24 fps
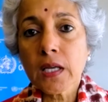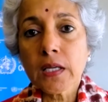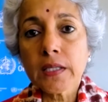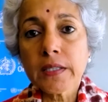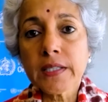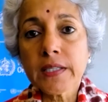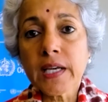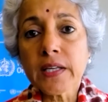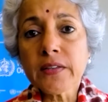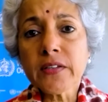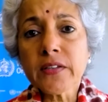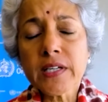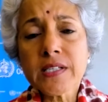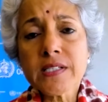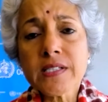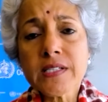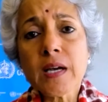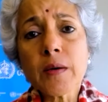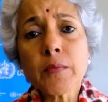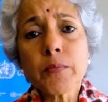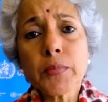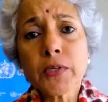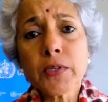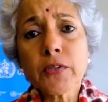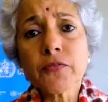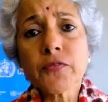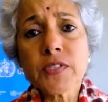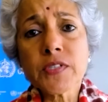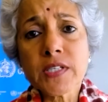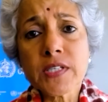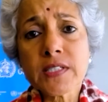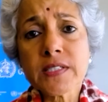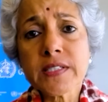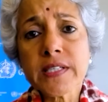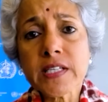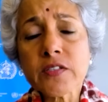The other example of a
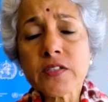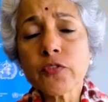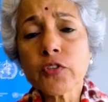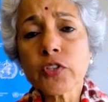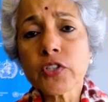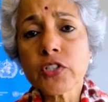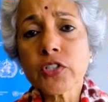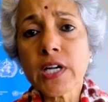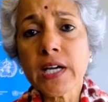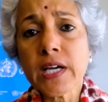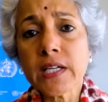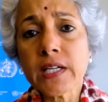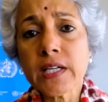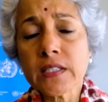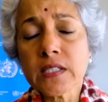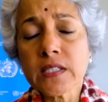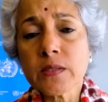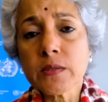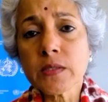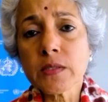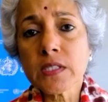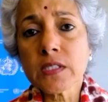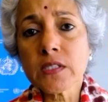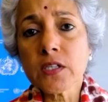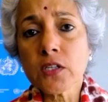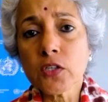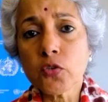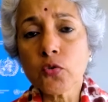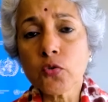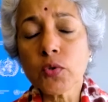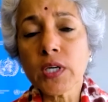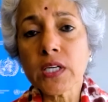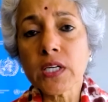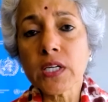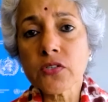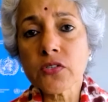successful trial is the
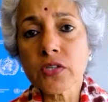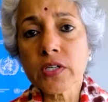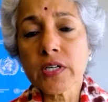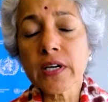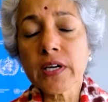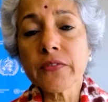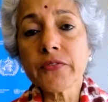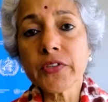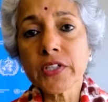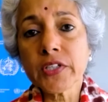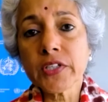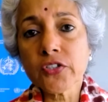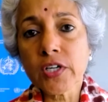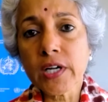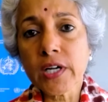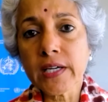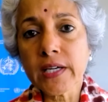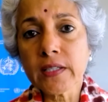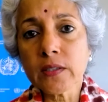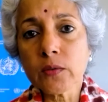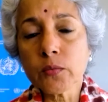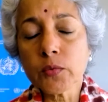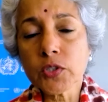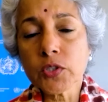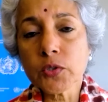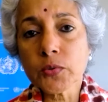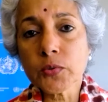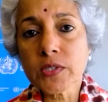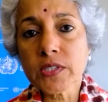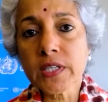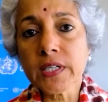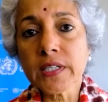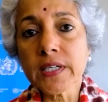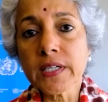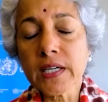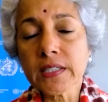UK's recovery trial, which was
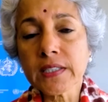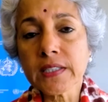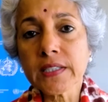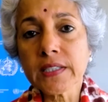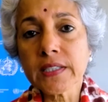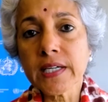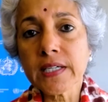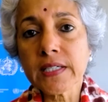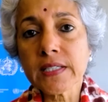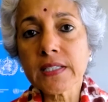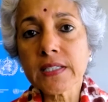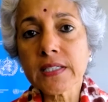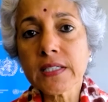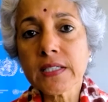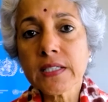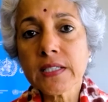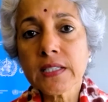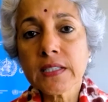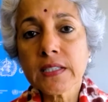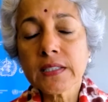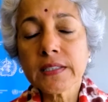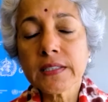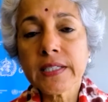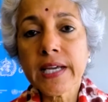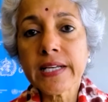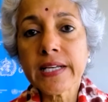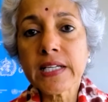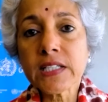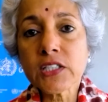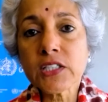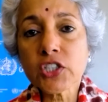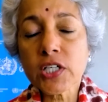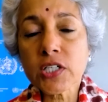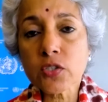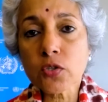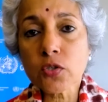conducted at the
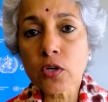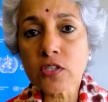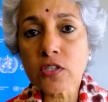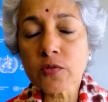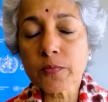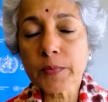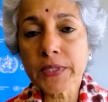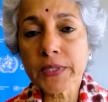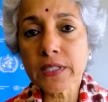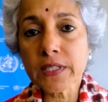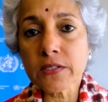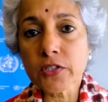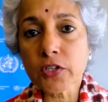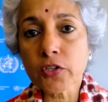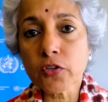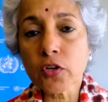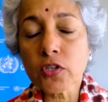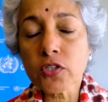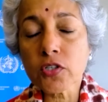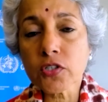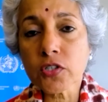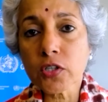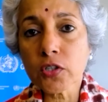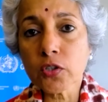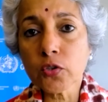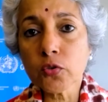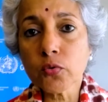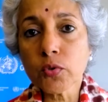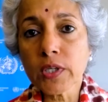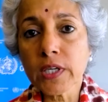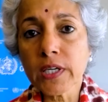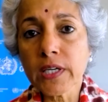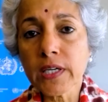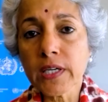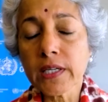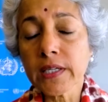NHS hospitals across the
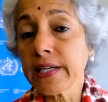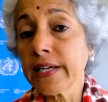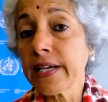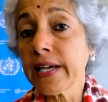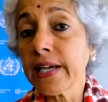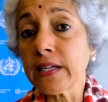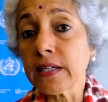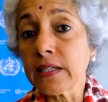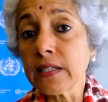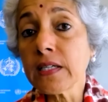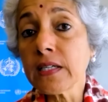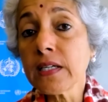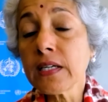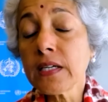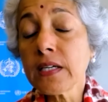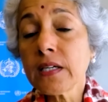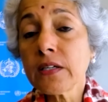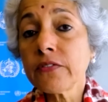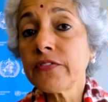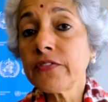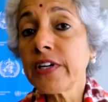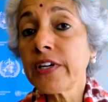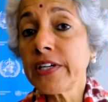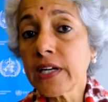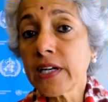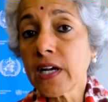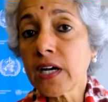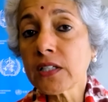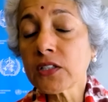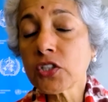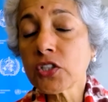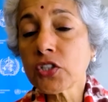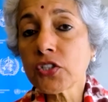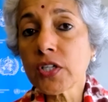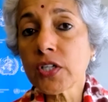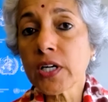UK. And again, very
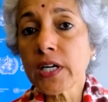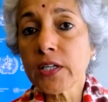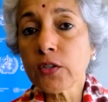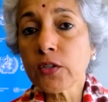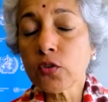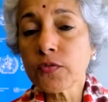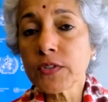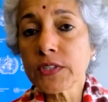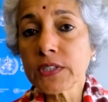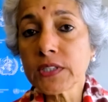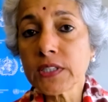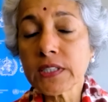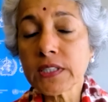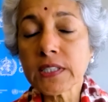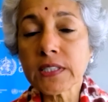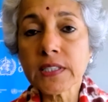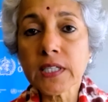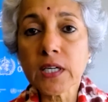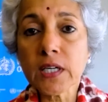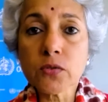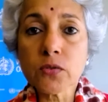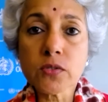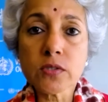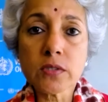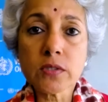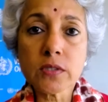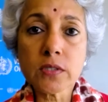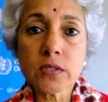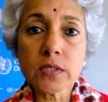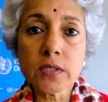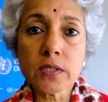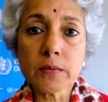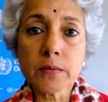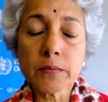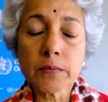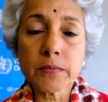large trial, over 30,000
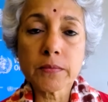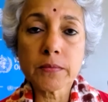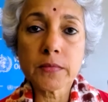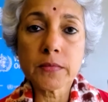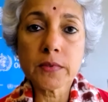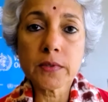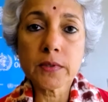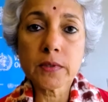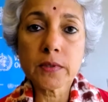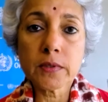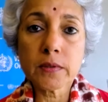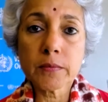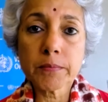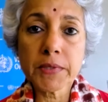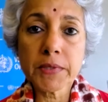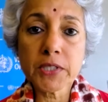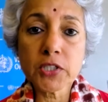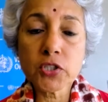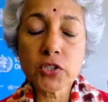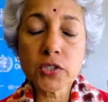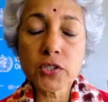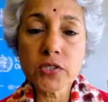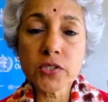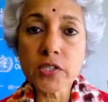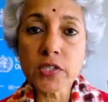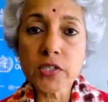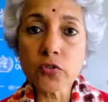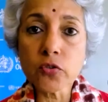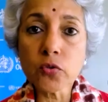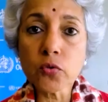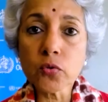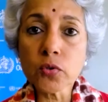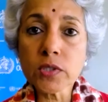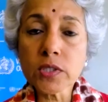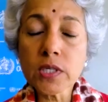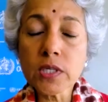patients
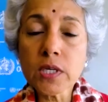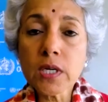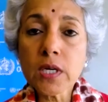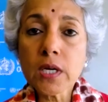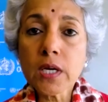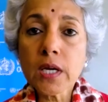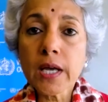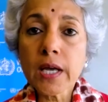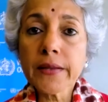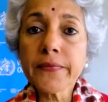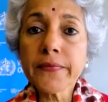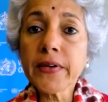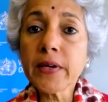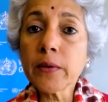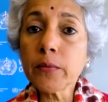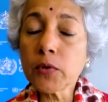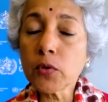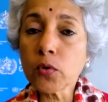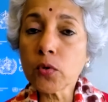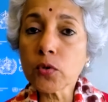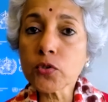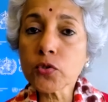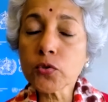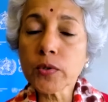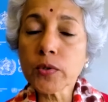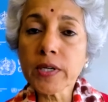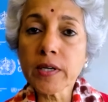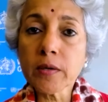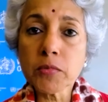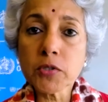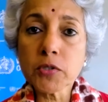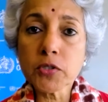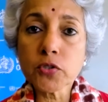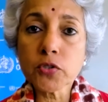enrolled. And they were also able